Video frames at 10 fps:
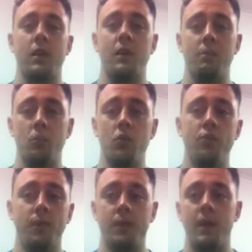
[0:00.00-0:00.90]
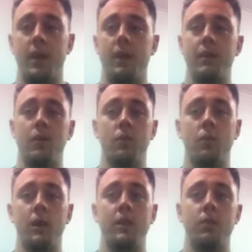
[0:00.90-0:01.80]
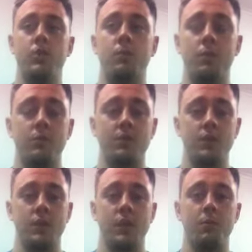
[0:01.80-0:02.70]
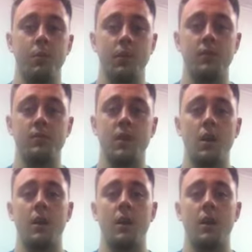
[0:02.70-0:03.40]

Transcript: and the movement and the way that we should be positioning our bodies